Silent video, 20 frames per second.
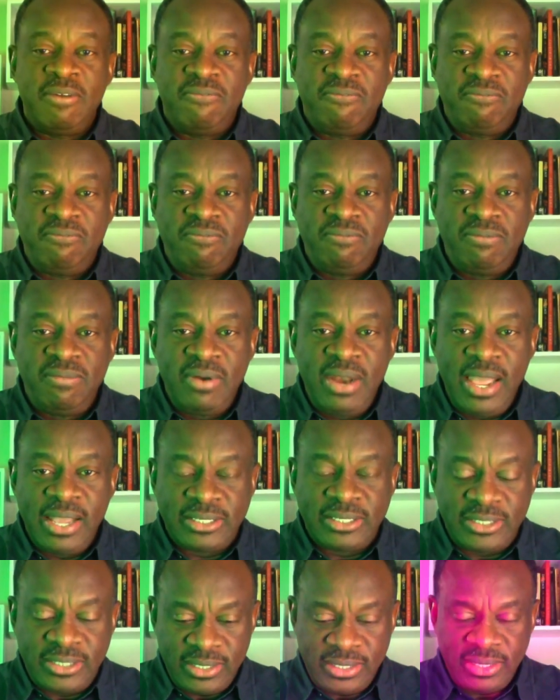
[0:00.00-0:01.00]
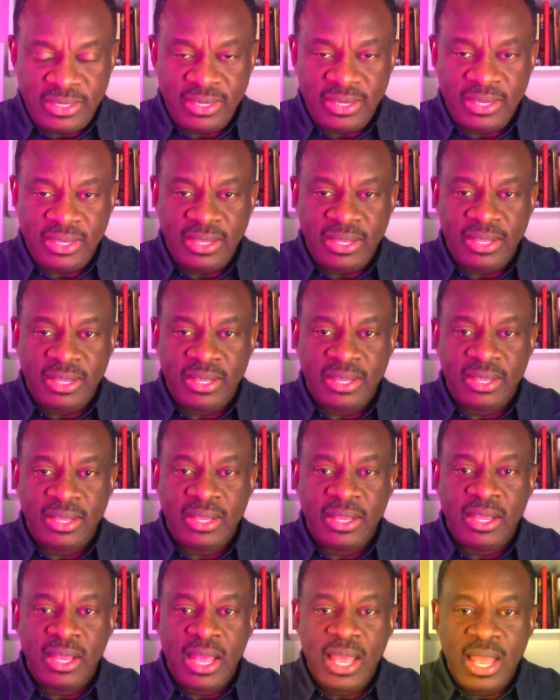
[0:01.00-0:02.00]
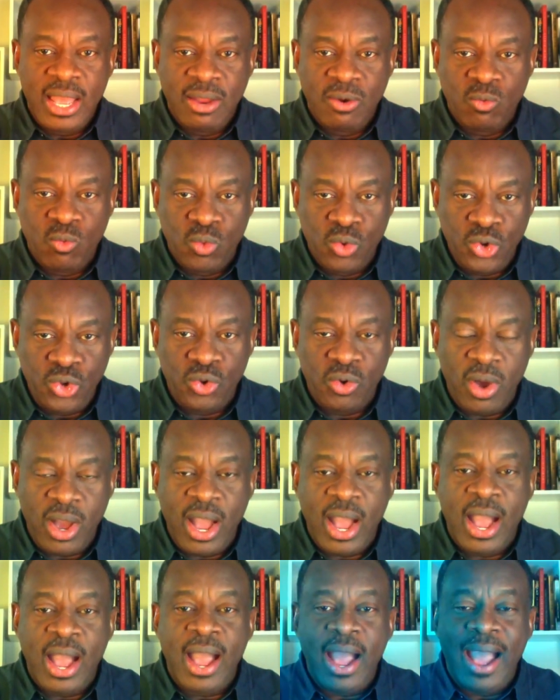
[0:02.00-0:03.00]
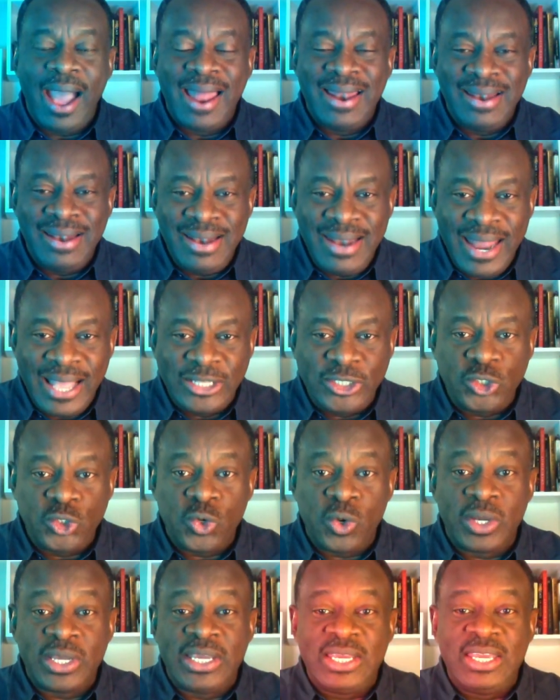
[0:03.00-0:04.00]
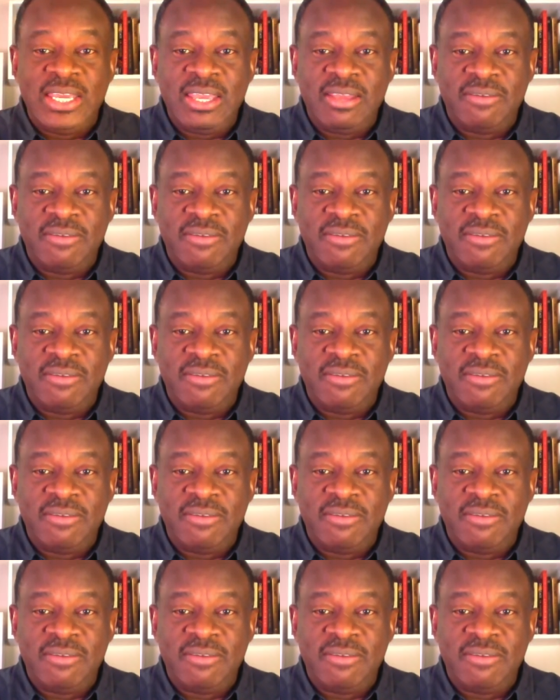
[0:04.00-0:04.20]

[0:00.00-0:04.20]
reflect who you are and let your